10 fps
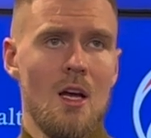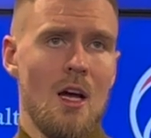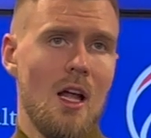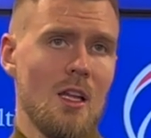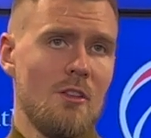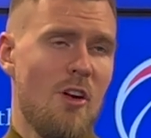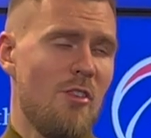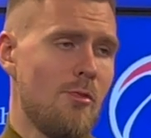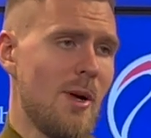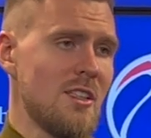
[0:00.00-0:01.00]
I live off
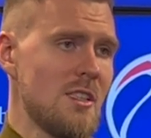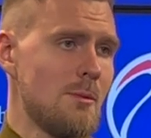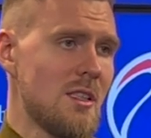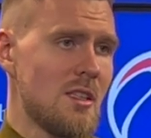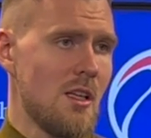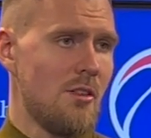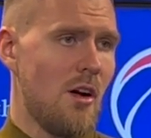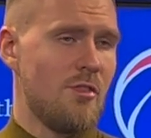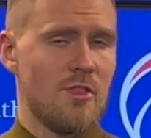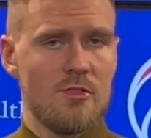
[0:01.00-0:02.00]
of my teammates. I live
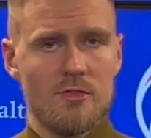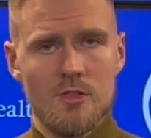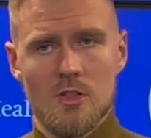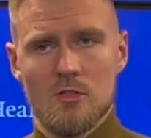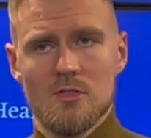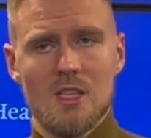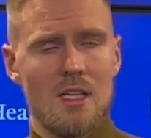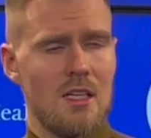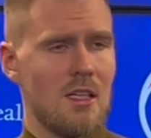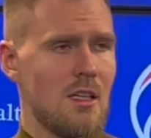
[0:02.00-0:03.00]
off of, you know,
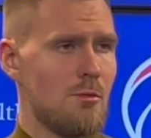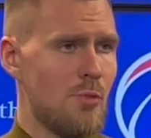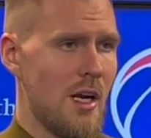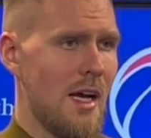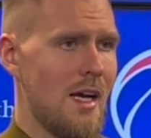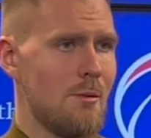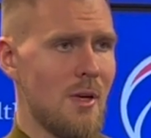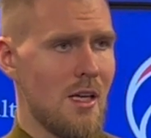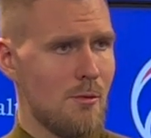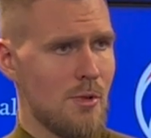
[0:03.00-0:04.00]
Tay, Brad
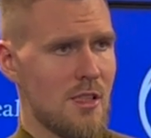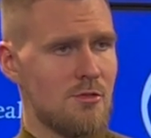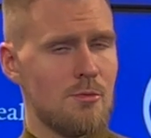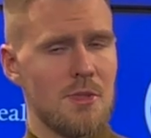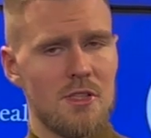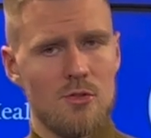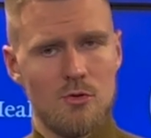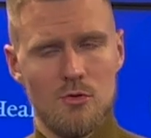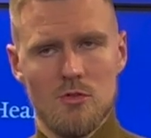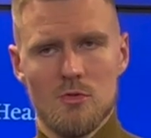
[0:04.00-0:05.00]
making plays for me,
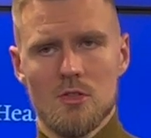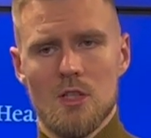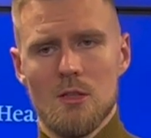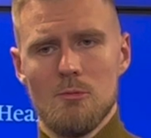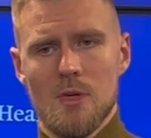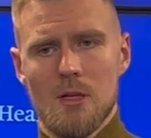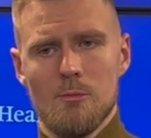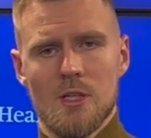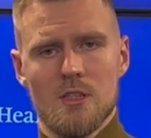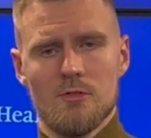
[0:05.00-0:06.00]
Kuz was great making
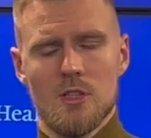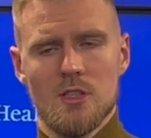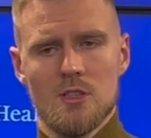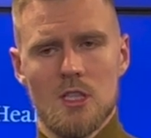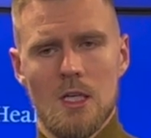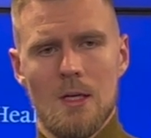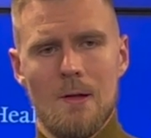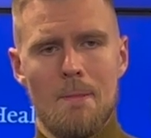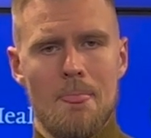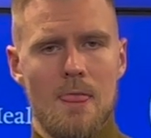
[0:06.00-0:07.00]
plays for us.
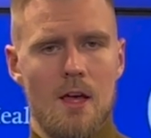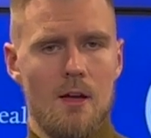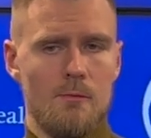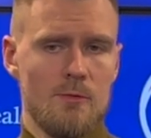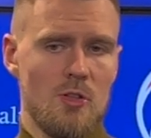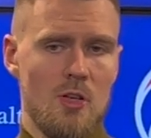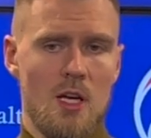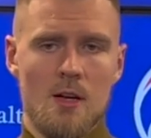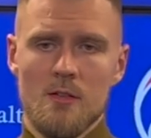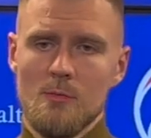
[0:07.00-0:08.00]
Um, so yeah,
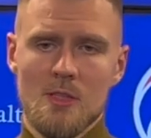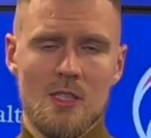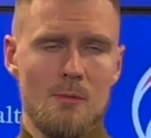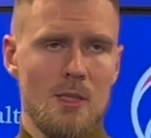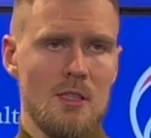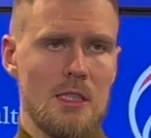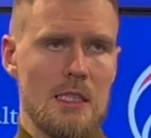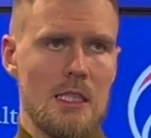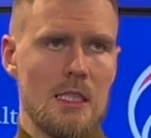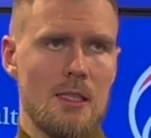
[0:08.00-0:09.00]
the teammates
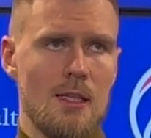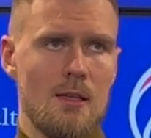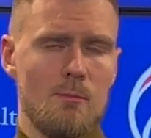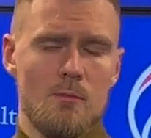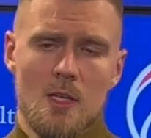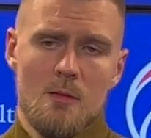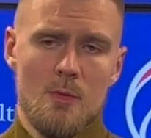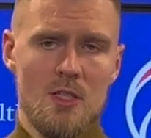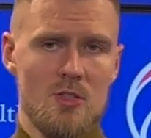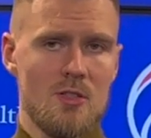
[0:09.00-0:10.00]
and, and, and, and
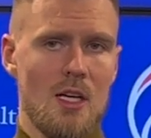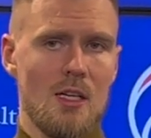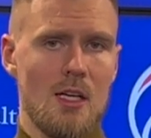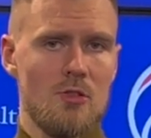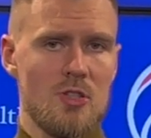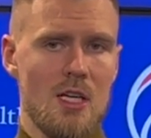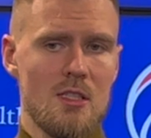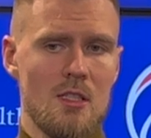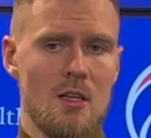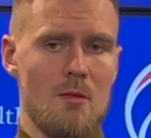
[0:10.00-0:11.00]
me just knocking down shots
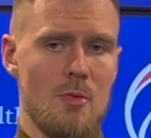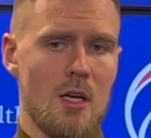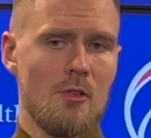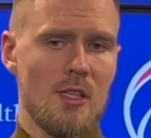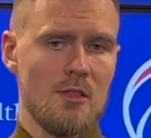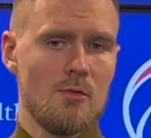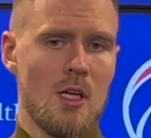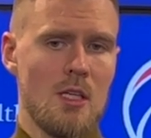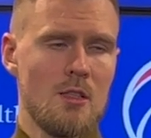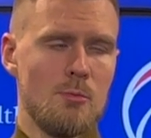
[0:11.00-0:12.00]
and, and being aggressive when I
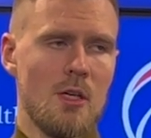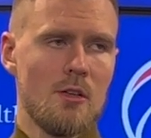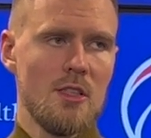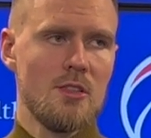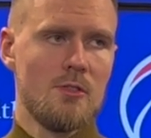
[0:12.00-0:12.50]
need to be aggressive.